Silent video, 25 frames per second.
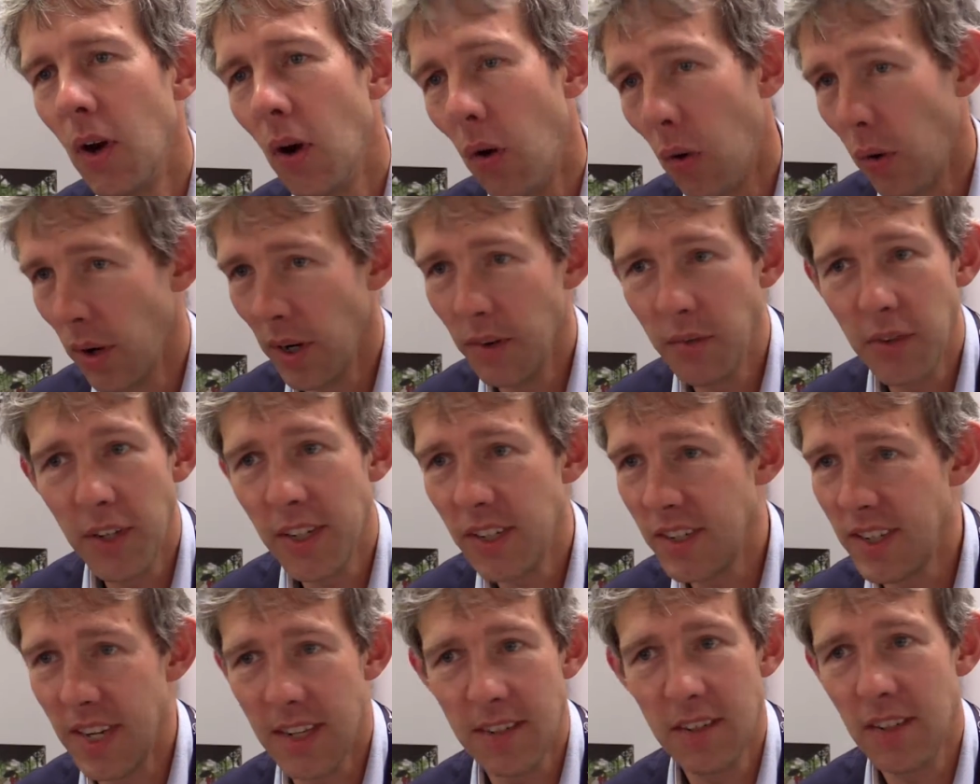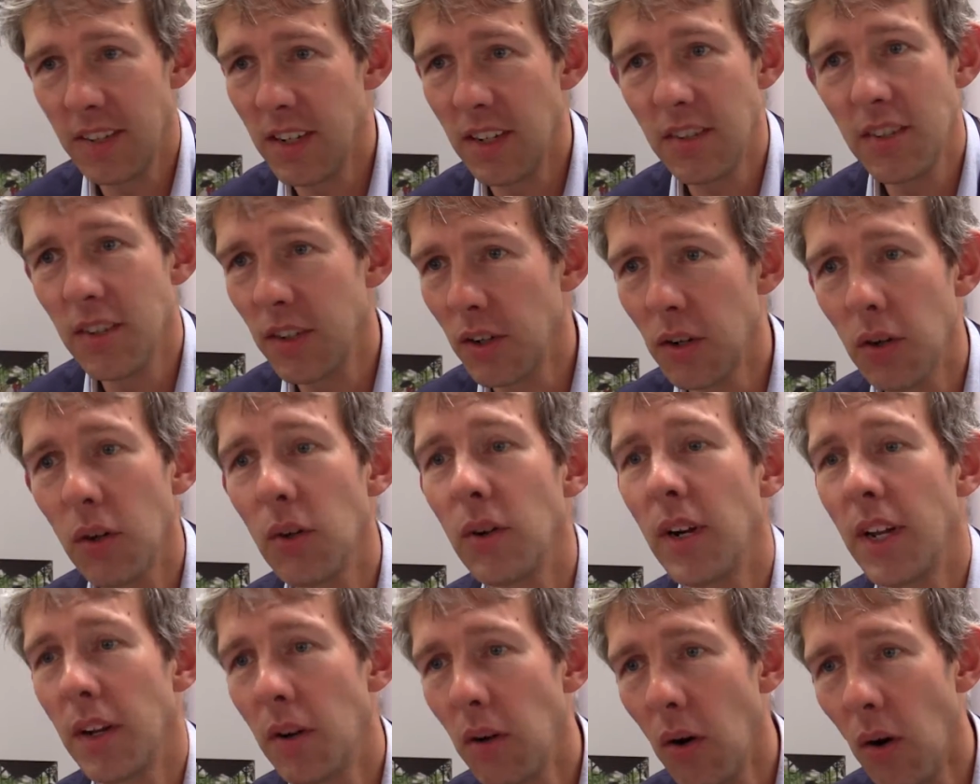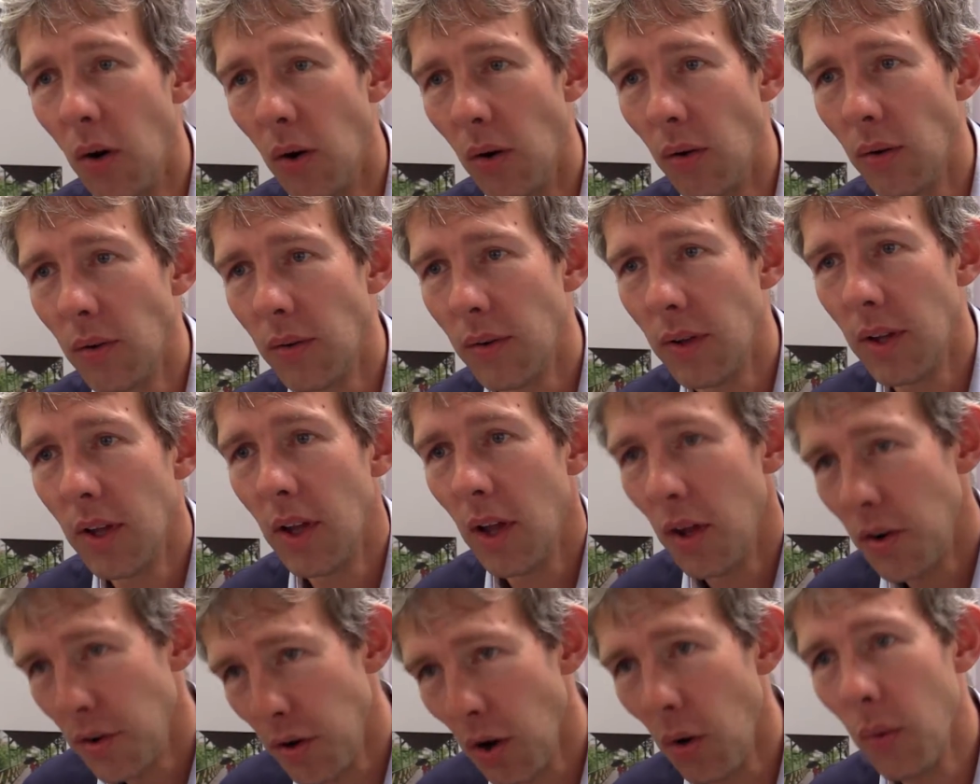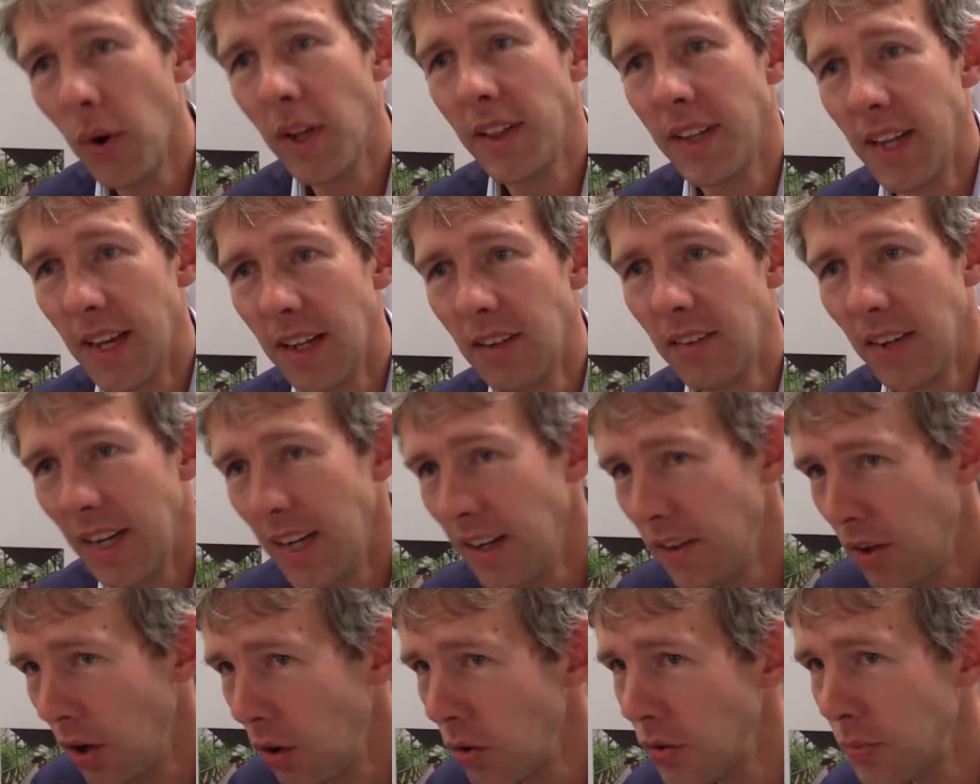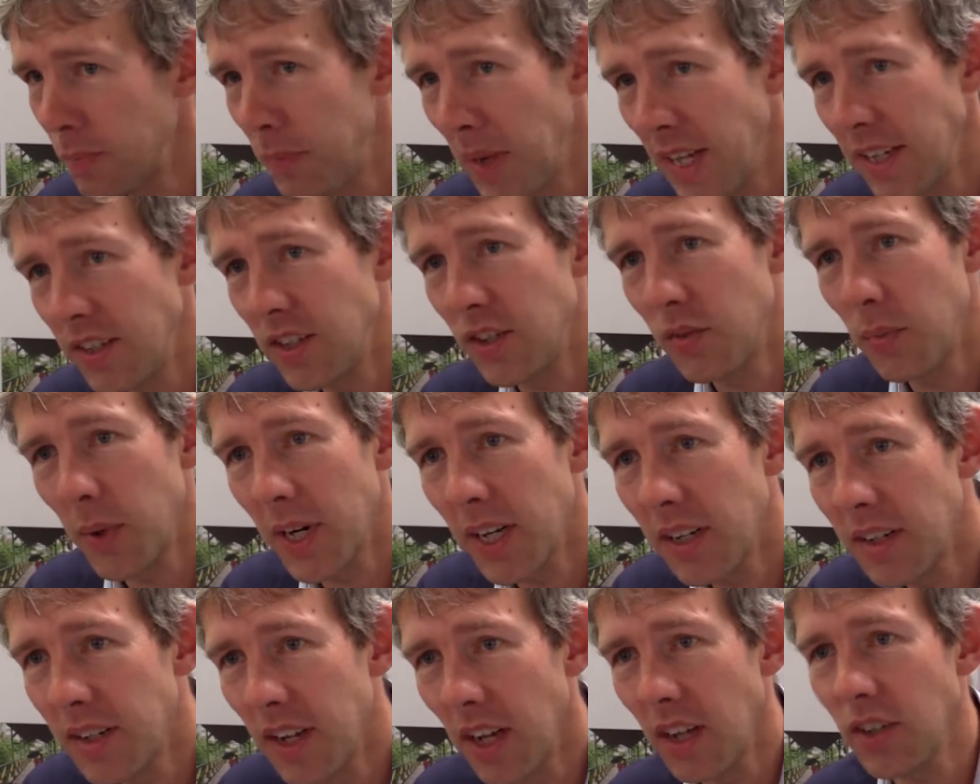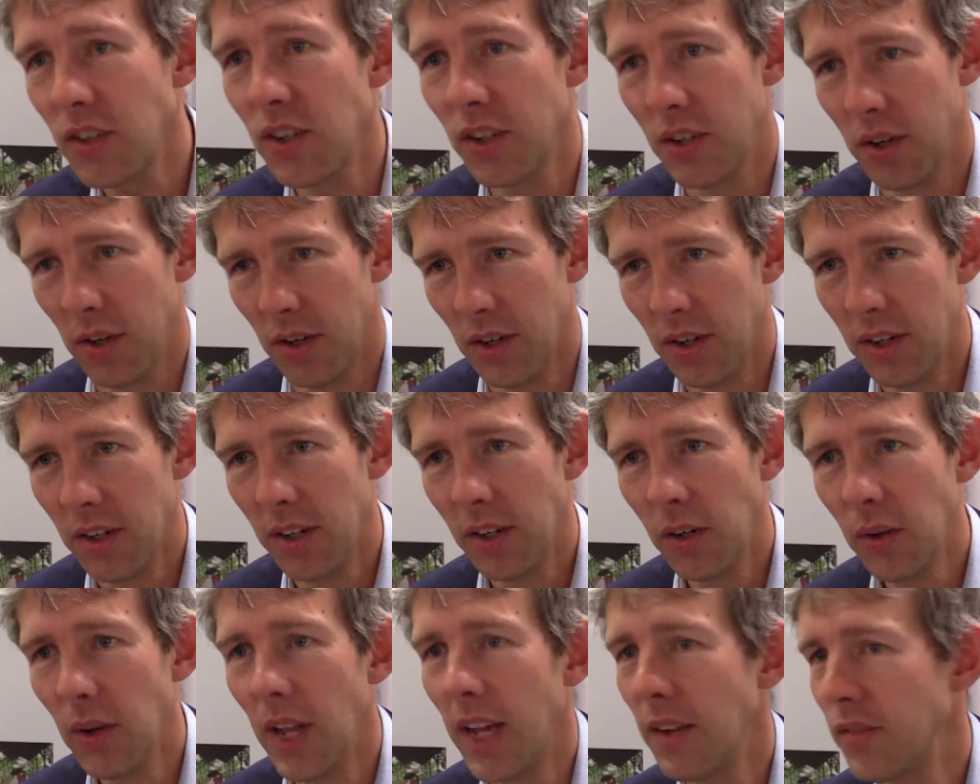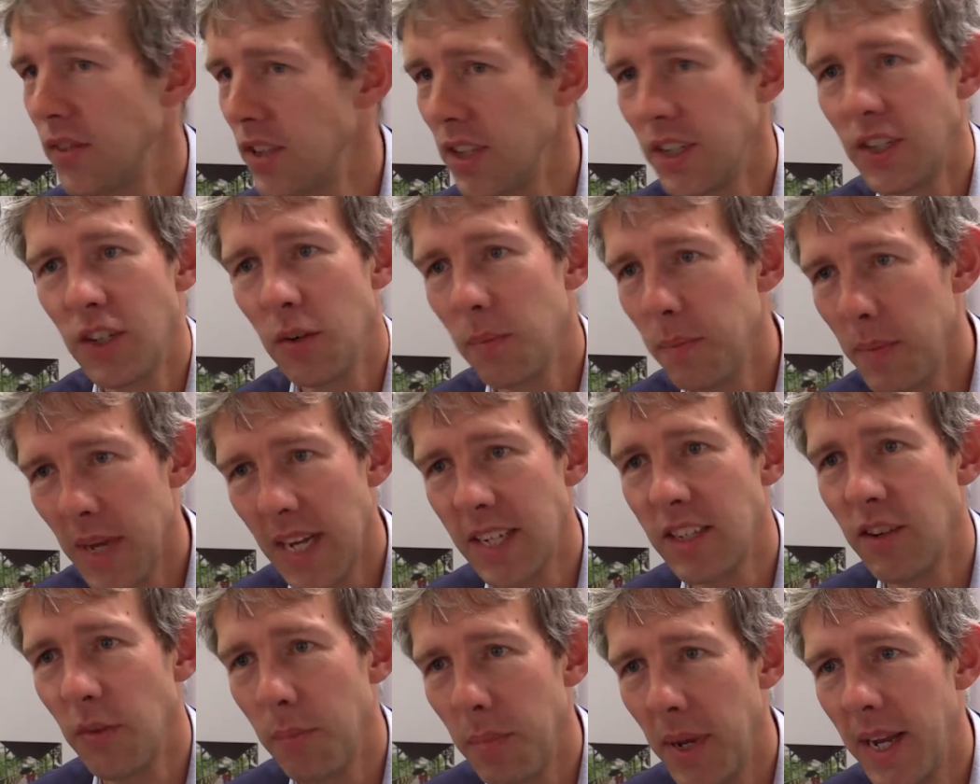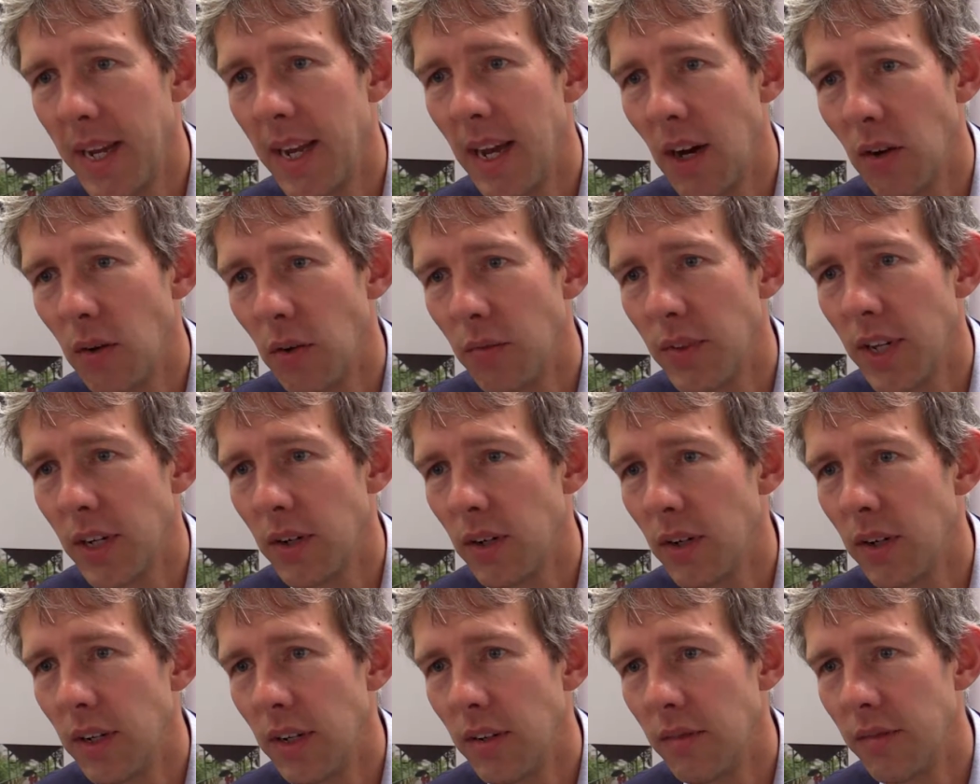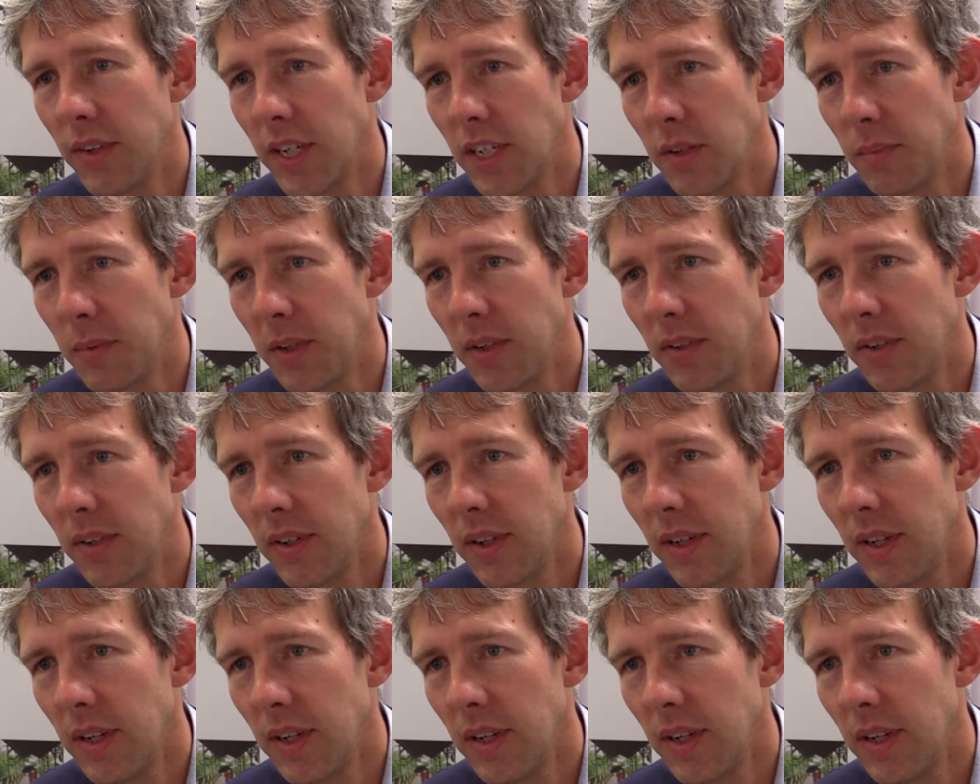or if the disaster doesn't occur at all, knowing that in those places where it does occur, you'll have such a massive payout of that early investment.